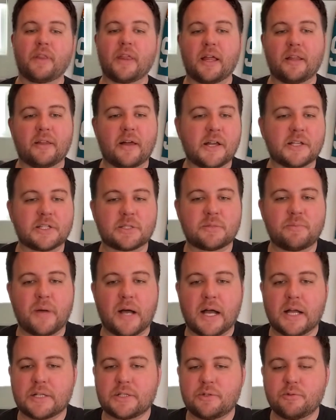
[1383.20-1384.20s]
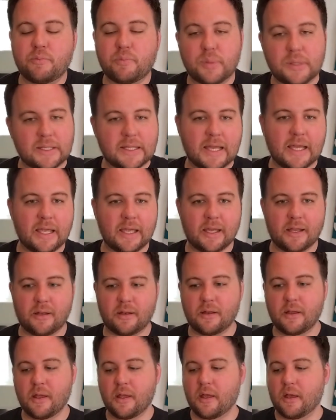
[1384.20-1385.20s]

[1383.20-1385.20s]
that last spot to play, and